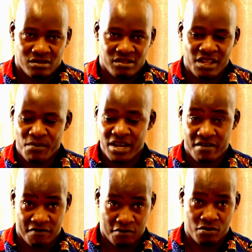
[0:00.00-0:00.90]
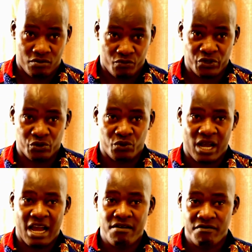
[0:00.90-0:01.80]
the money for, which you
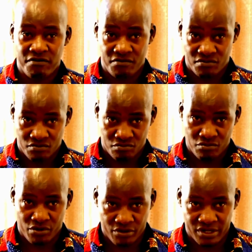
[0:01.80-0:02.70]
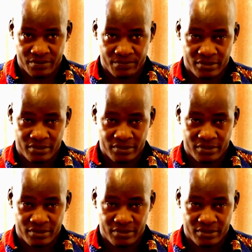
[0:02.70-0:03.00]
have borrowed?